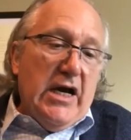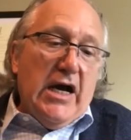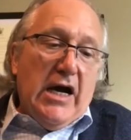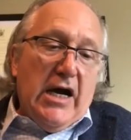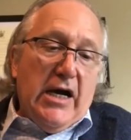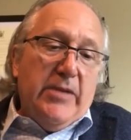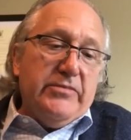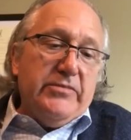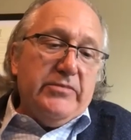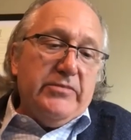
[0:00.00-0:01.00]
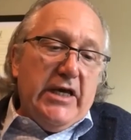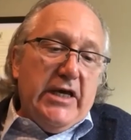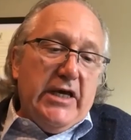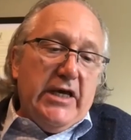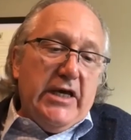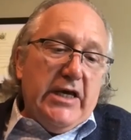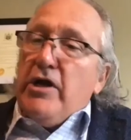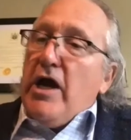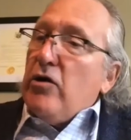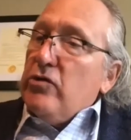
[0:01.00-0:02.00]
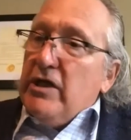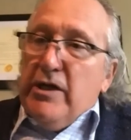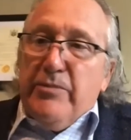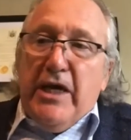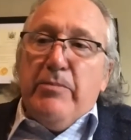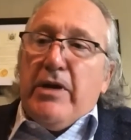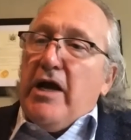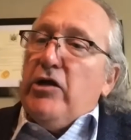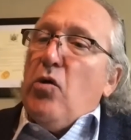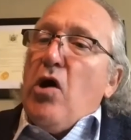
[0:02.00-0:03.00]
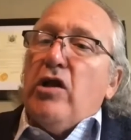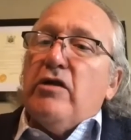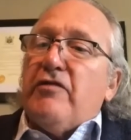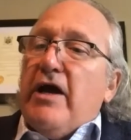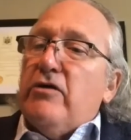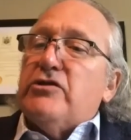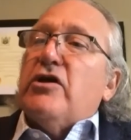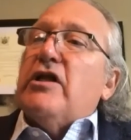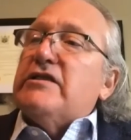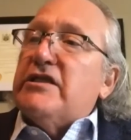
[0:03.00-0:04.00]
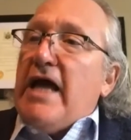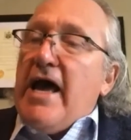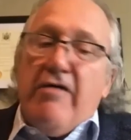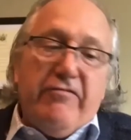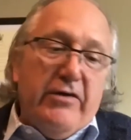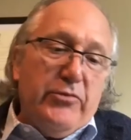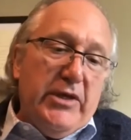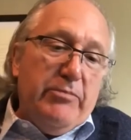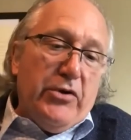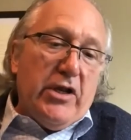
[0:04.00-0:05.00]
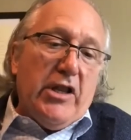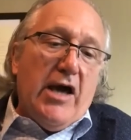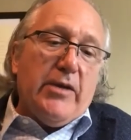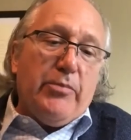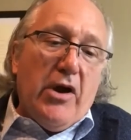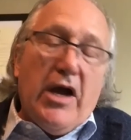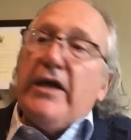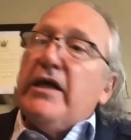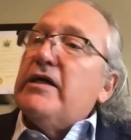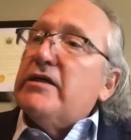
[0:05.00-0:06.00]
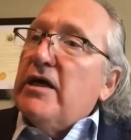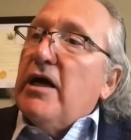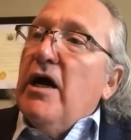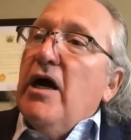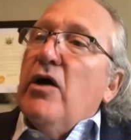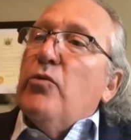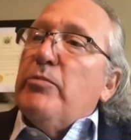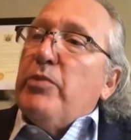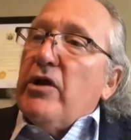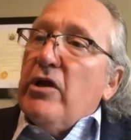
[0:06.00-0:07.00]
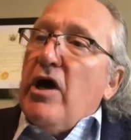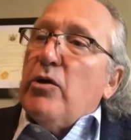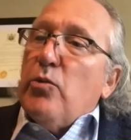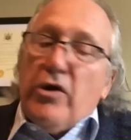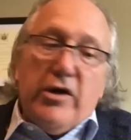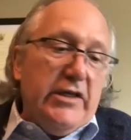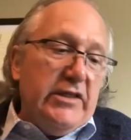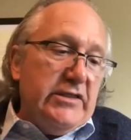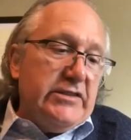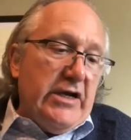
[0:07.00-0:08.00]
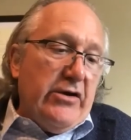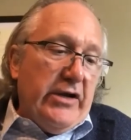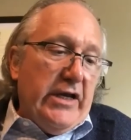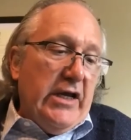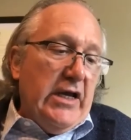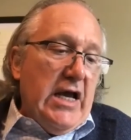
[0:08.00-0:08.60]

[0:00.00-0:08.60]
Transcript: Um, it's important not only to me, but I know all of council and staff, and we put a lot of pride and uh, we put a lot of work in this area.